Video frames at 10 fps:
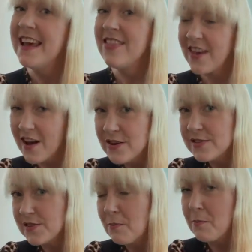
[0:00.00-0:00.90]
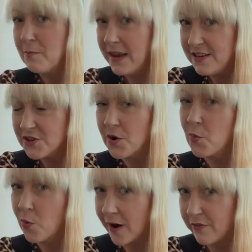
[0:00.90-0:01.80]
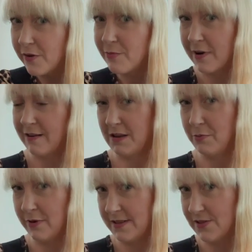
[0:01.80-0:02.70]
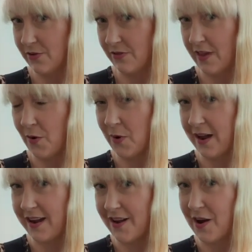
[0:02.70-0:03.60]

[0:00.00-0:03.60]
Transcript: there are some major wife brownie points on their way.